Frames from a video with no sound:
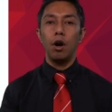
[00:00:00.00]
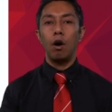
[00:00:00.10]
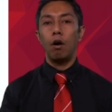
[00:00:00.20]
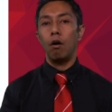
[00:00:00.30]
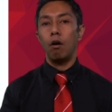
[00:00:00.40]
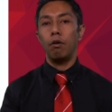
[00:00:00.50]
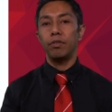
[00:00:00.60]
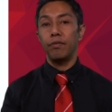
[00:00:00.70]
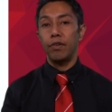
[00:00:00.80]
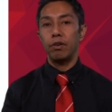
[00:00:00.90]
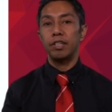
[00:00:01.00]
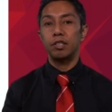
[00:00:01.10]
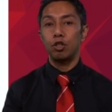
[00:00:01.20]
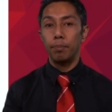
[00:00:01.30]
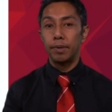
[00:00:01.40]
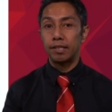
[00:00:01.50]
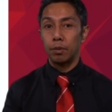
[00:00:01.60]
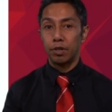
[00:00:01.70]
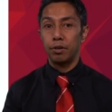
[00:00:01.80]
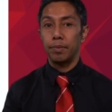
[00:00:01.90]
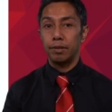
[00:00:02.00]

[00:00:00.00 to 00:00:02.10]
of the various topics that we're going to be